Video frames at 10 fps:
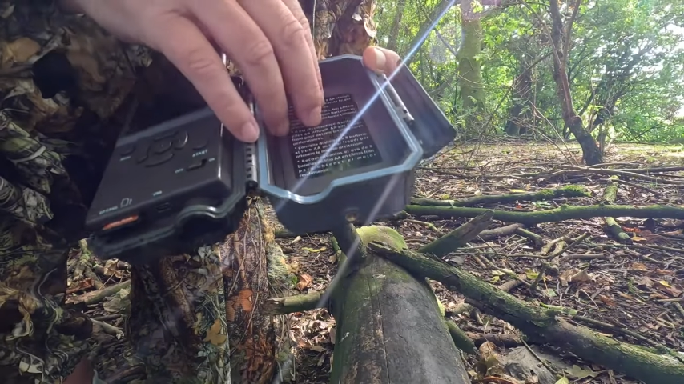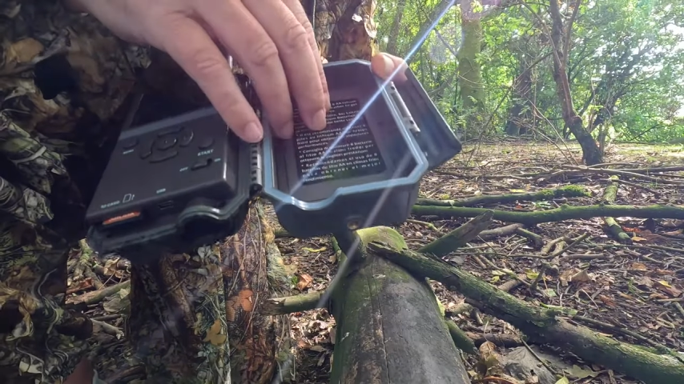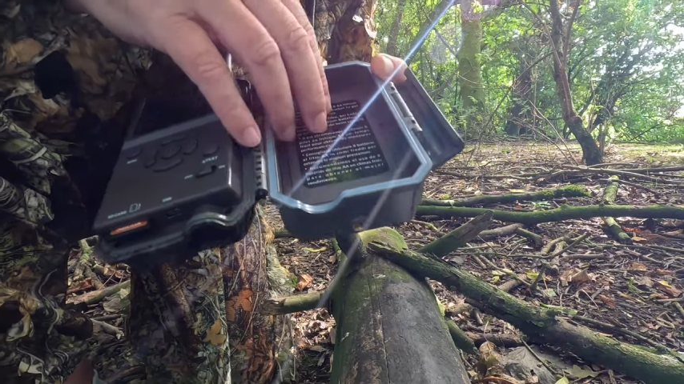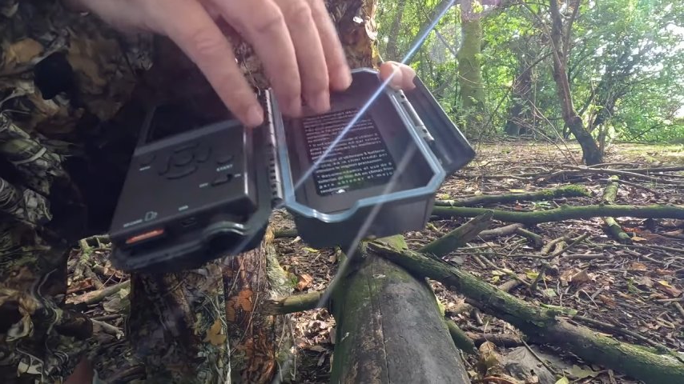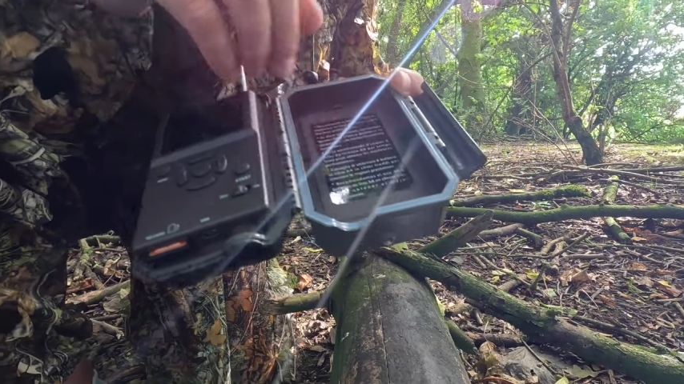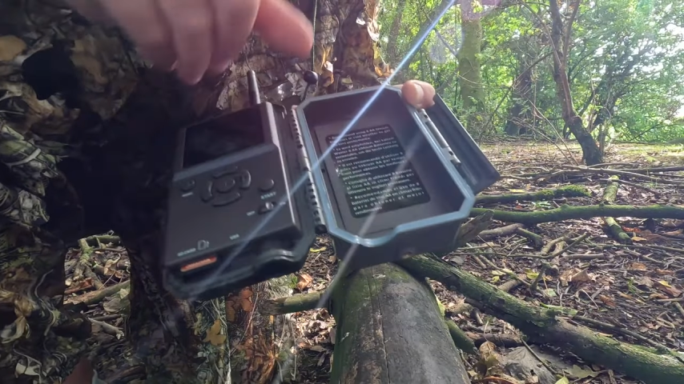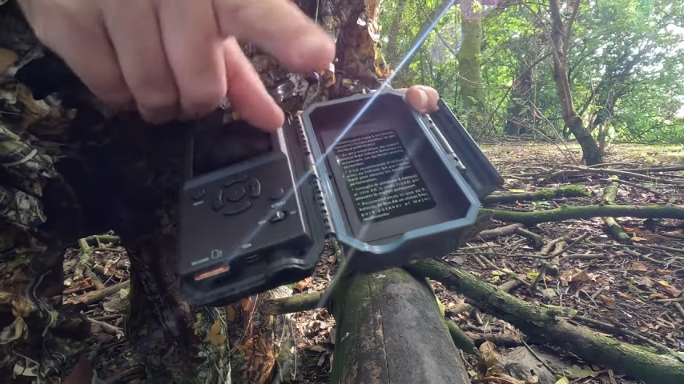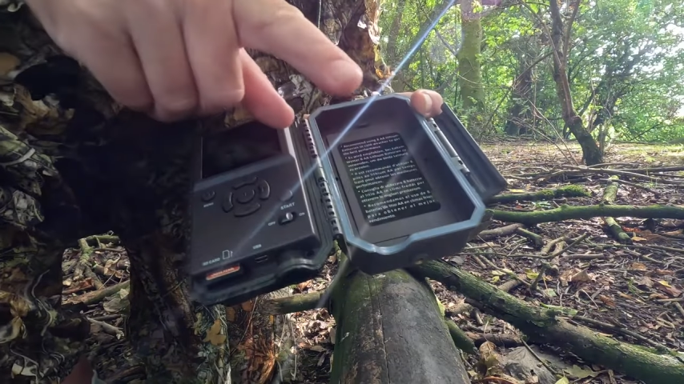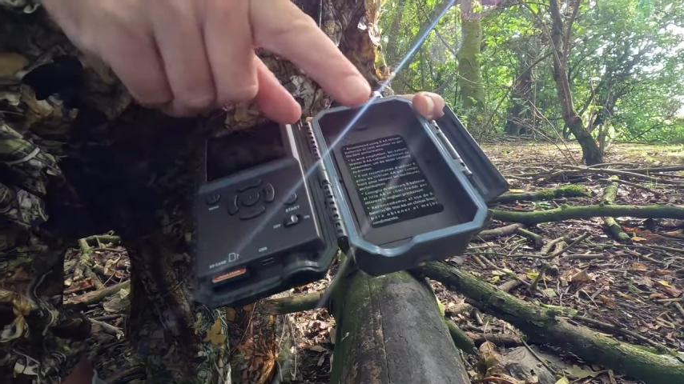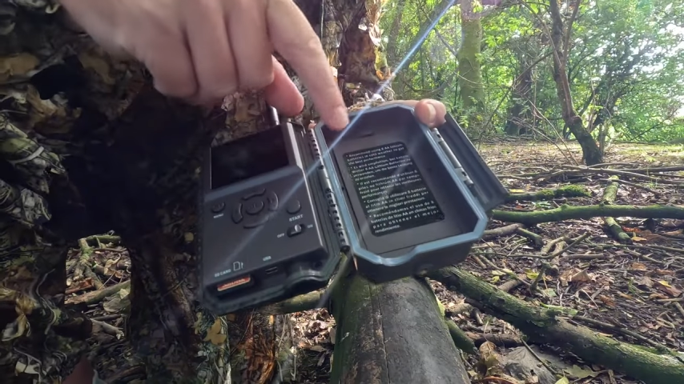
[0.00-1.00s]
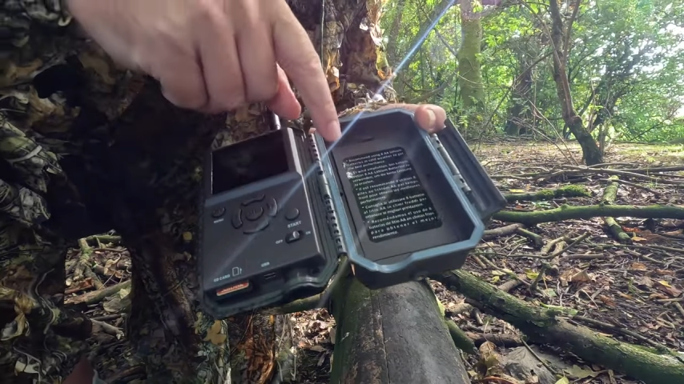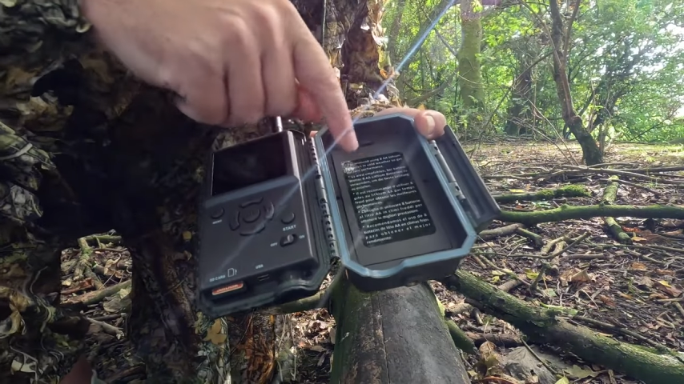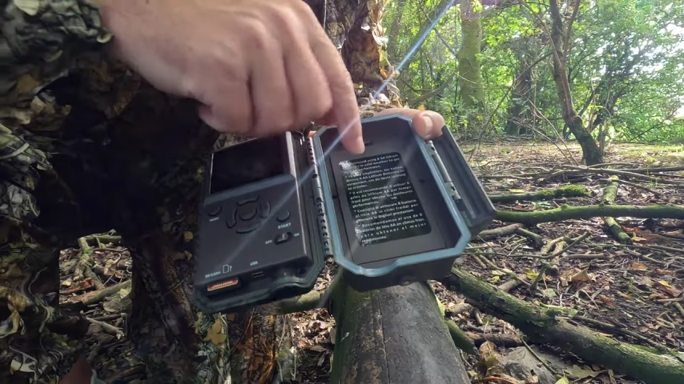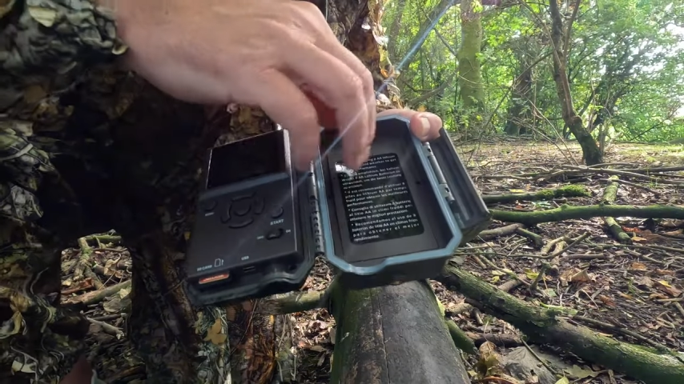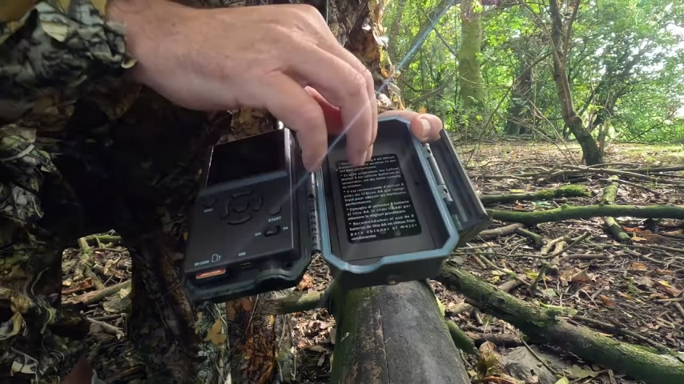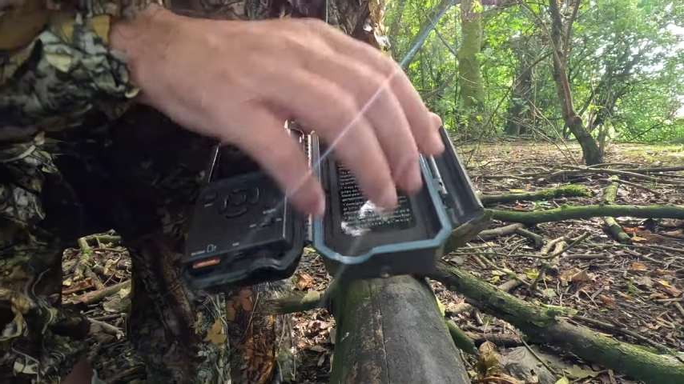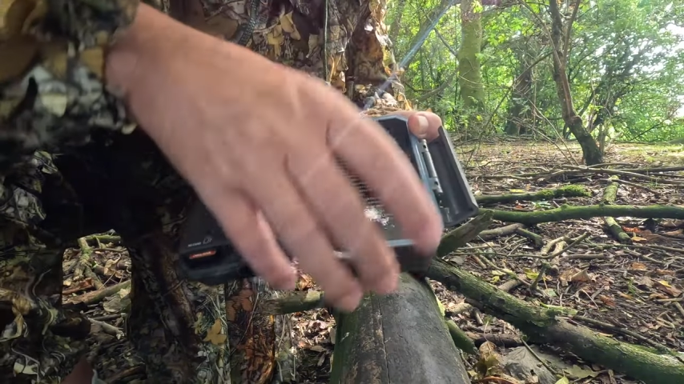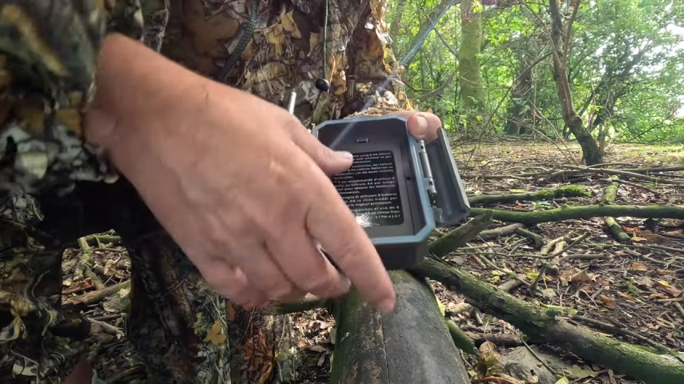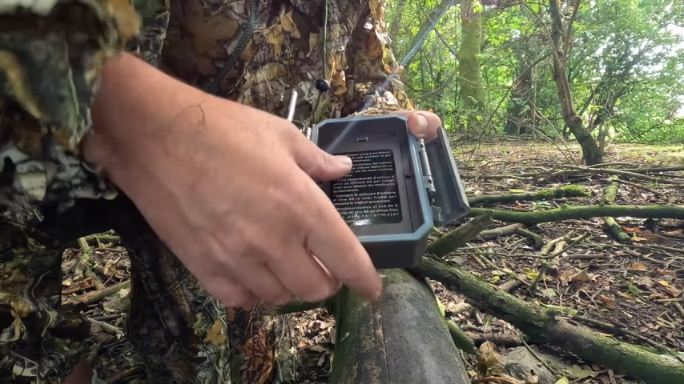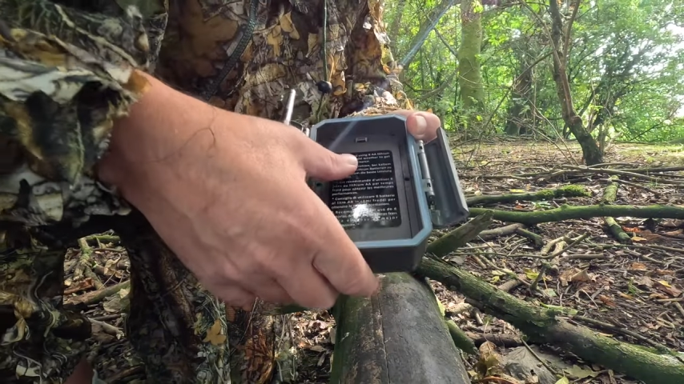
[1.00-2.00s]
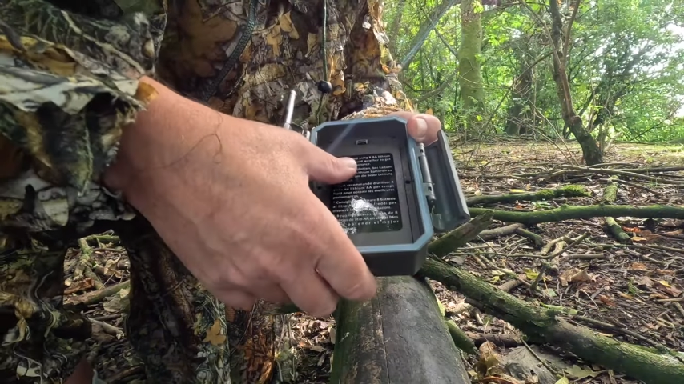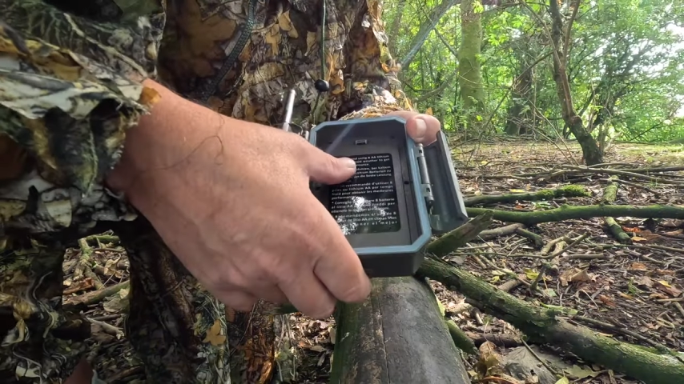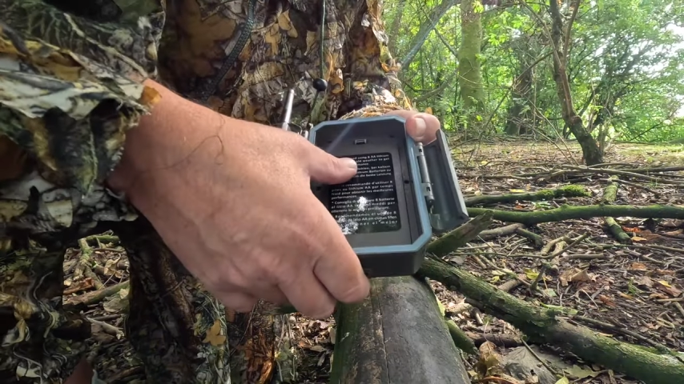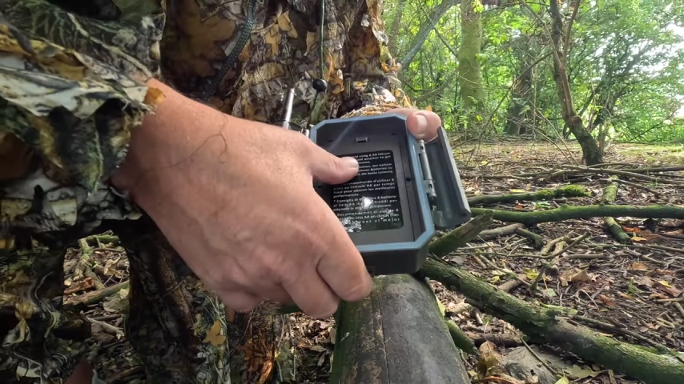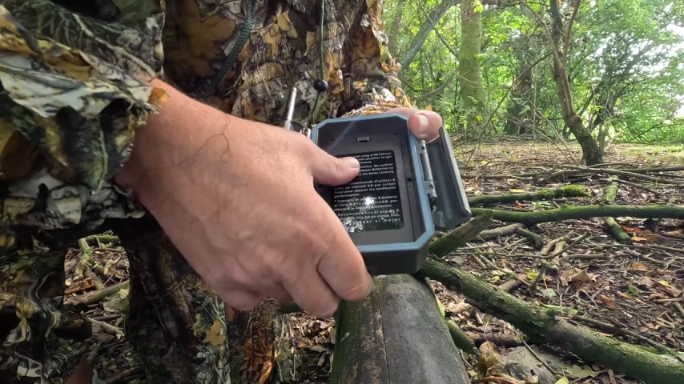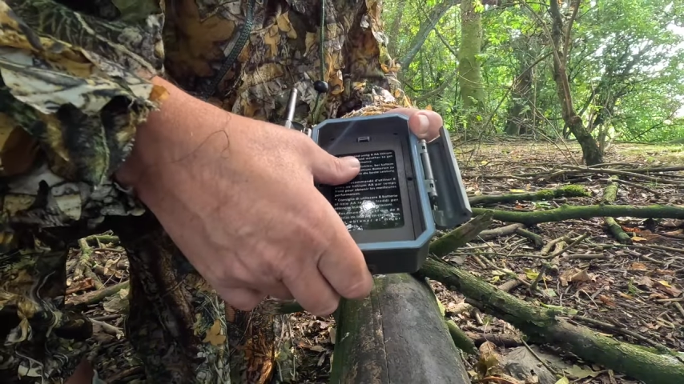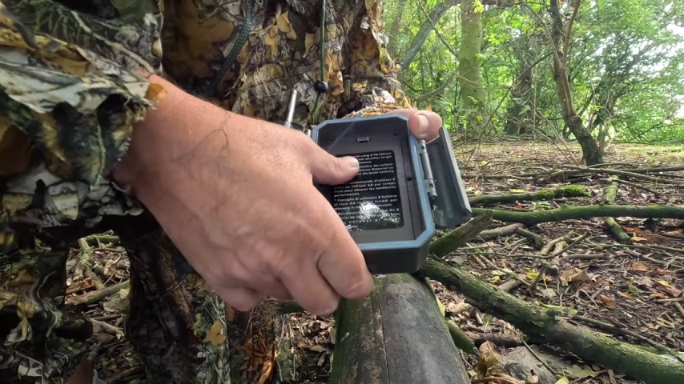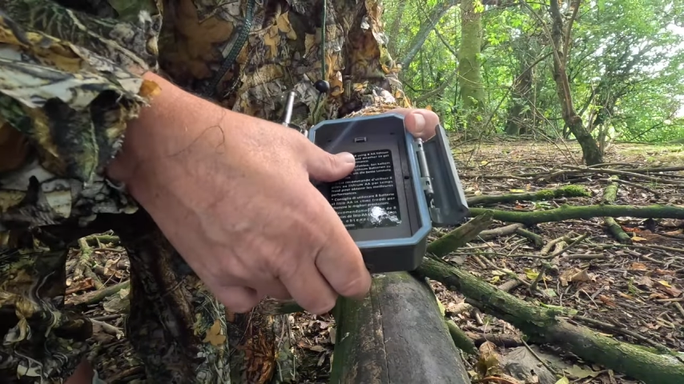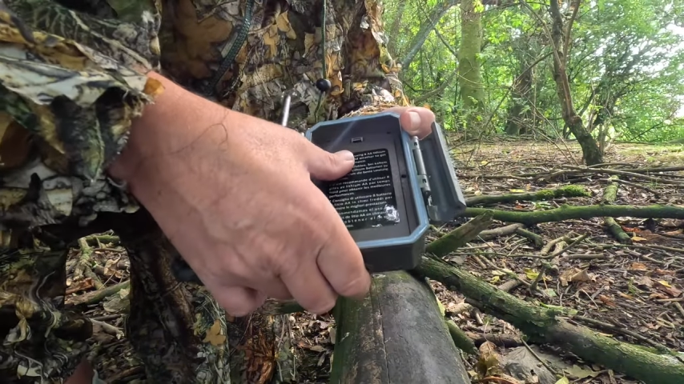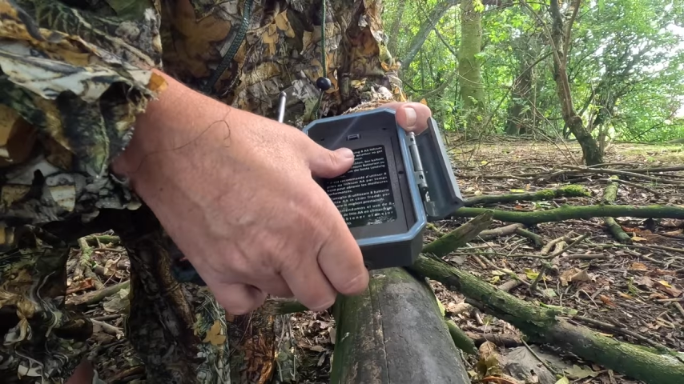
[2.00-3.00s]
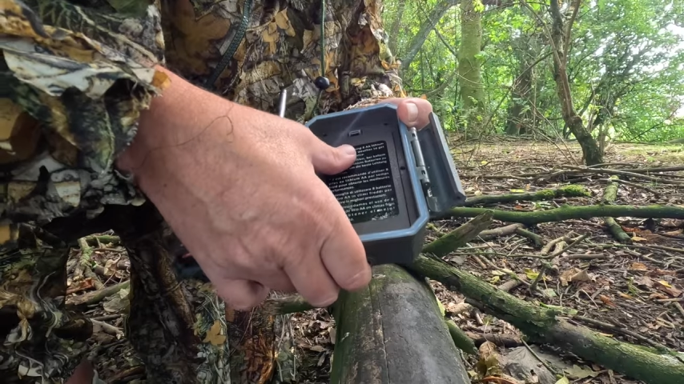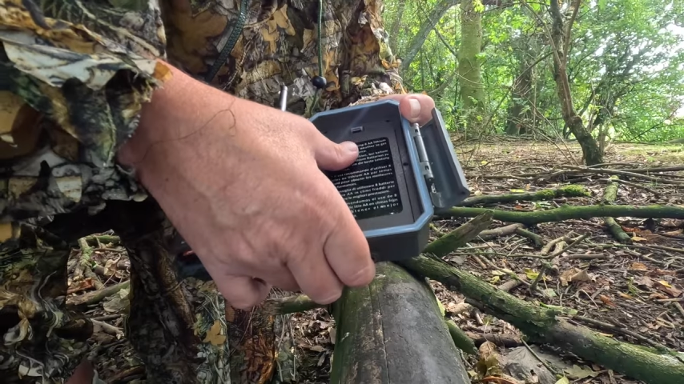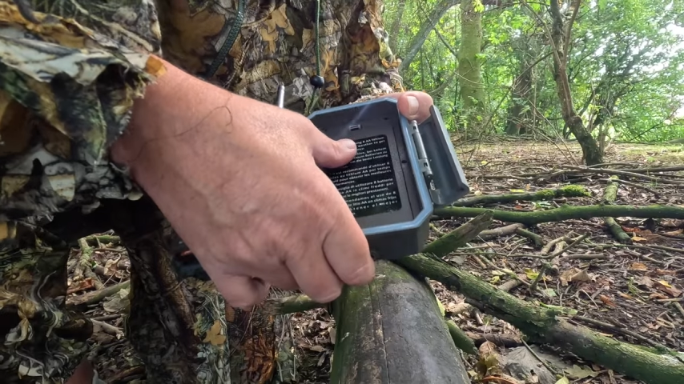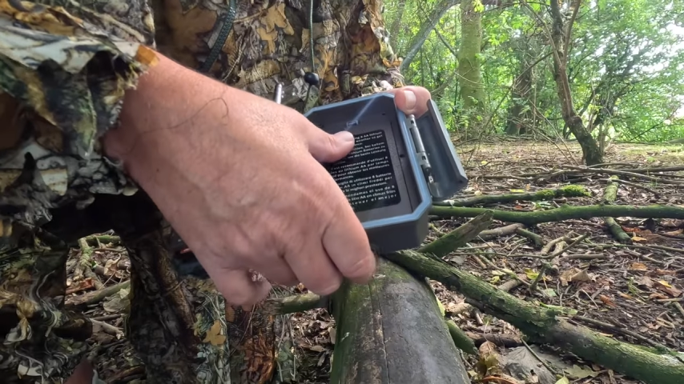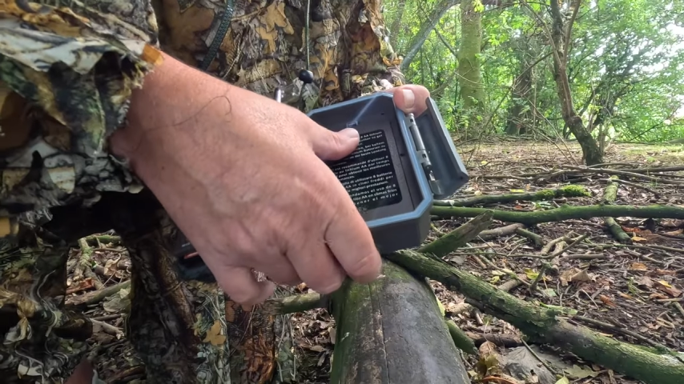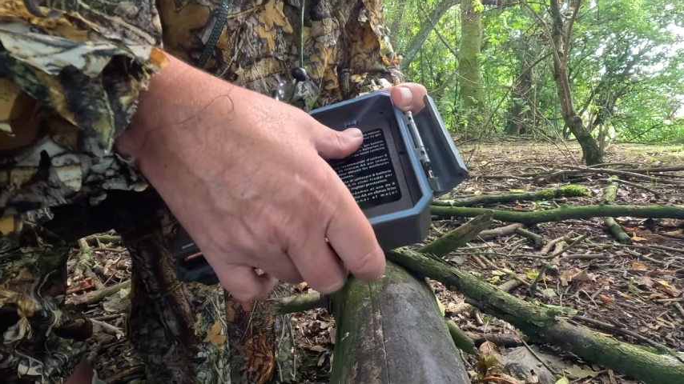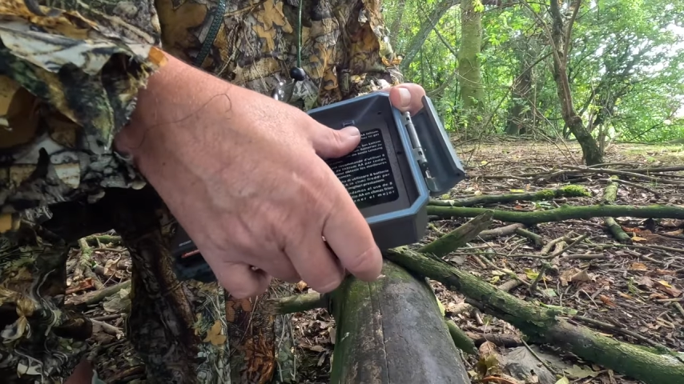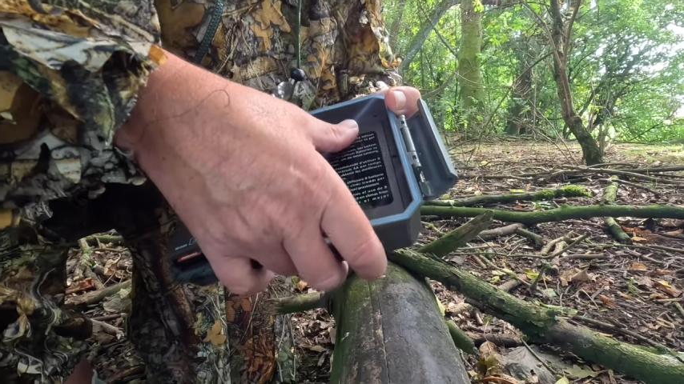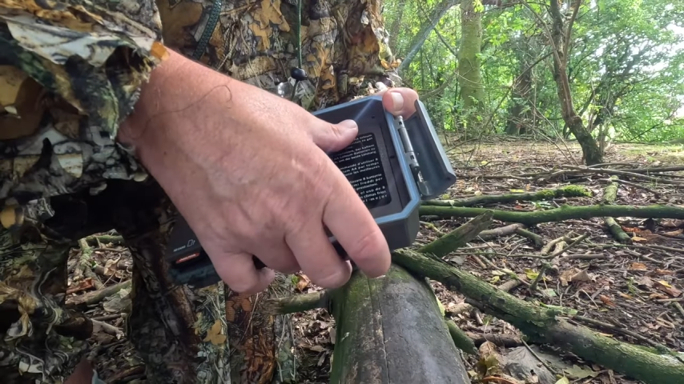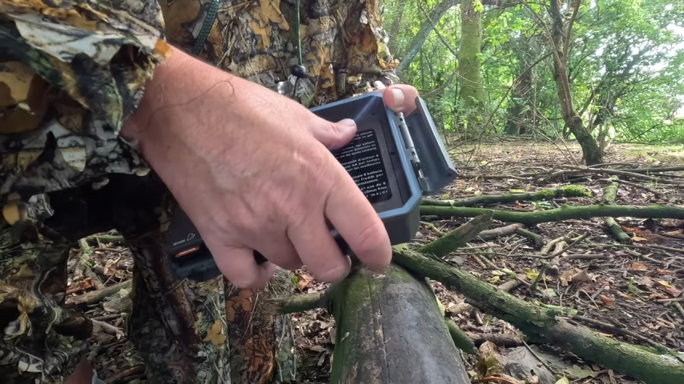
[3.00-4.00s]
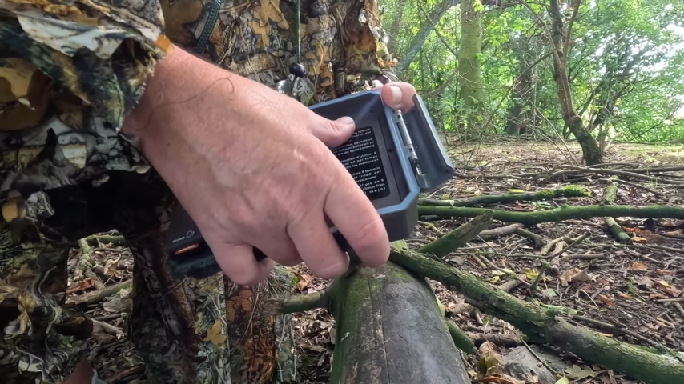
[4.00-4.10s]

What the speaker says: [unreadable: no face in view]